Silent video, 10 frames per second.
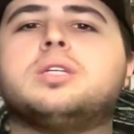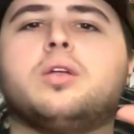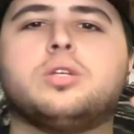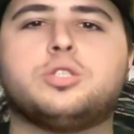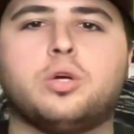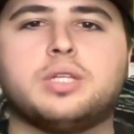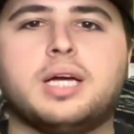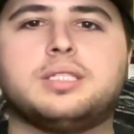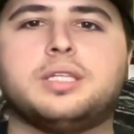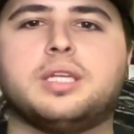how this all
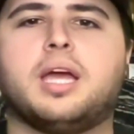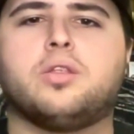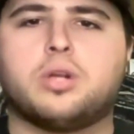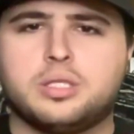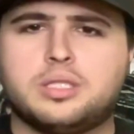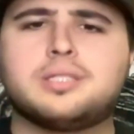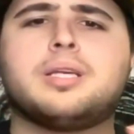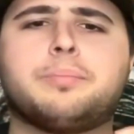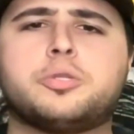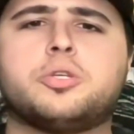ties in together, because this
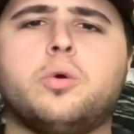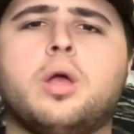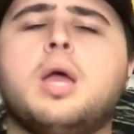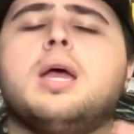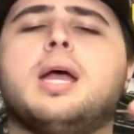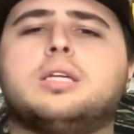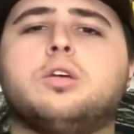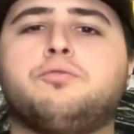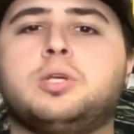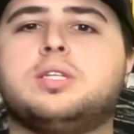episode, as
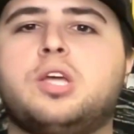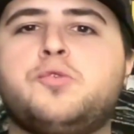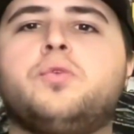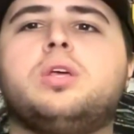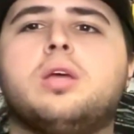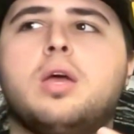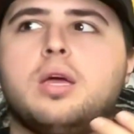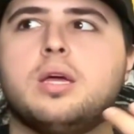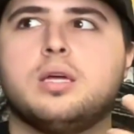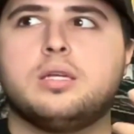I've said, definitely
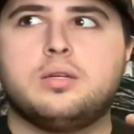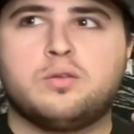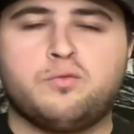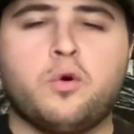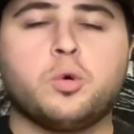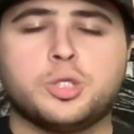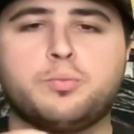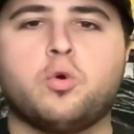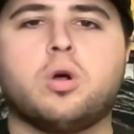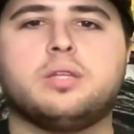focused
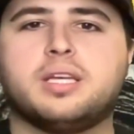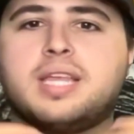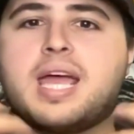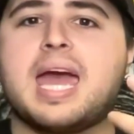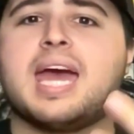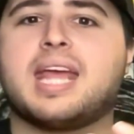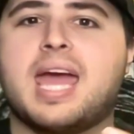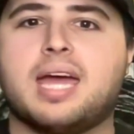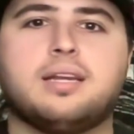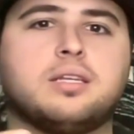more on like the
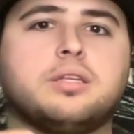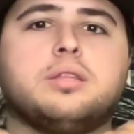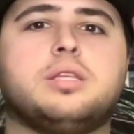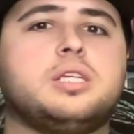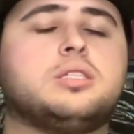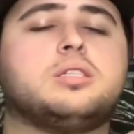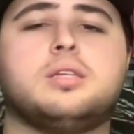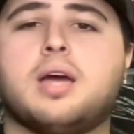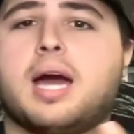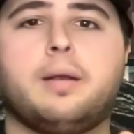At-Aten, these
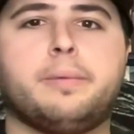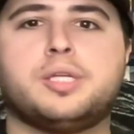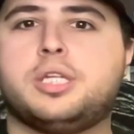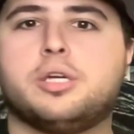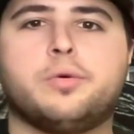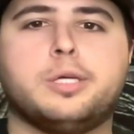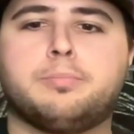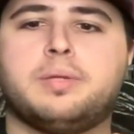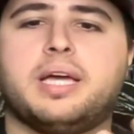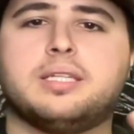9 mysterious
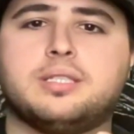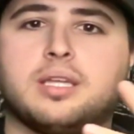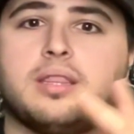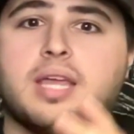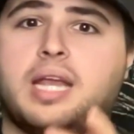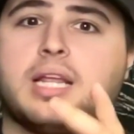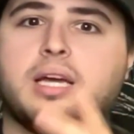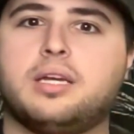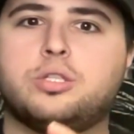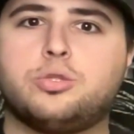planets, like that
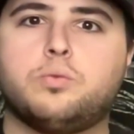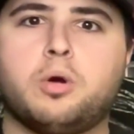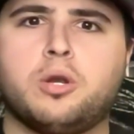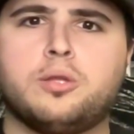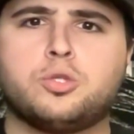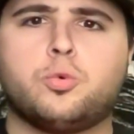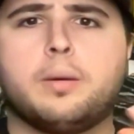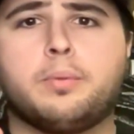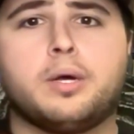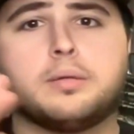kind of part of the story.
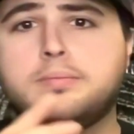But